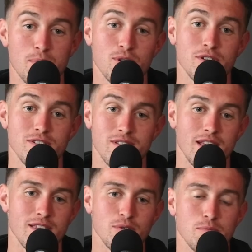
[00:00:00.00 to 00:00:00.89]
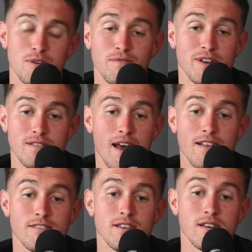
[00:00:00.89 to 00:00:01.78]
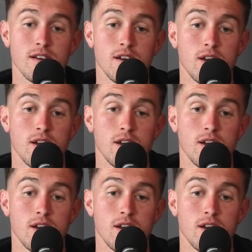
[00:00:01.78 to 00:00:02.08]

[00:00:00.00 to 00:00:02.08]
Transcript: my brother I think would be fantastic.